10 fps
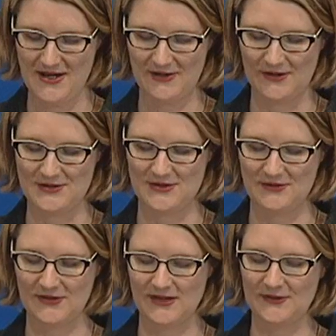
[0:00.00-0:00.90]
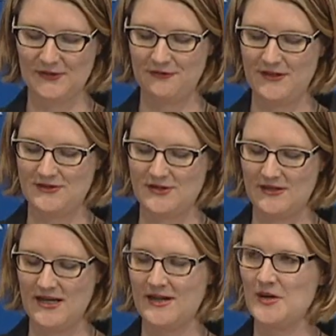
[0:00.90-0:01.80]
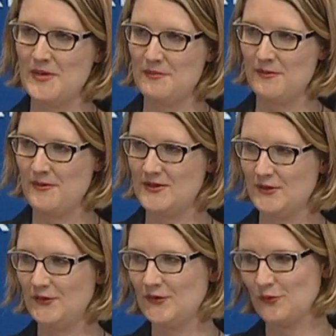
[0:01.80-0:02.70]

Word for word: Our luncheons are also featured on our member-produced